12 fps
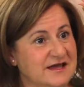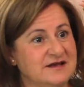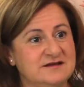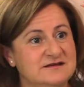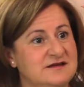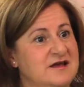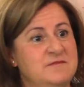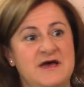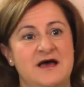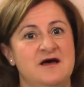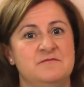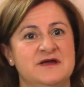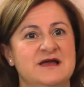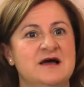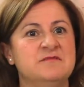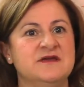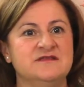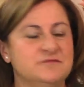and about
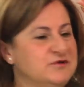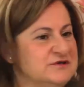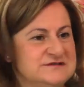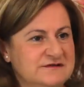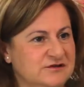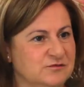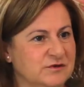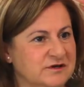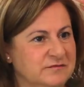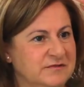becoming the person that you want to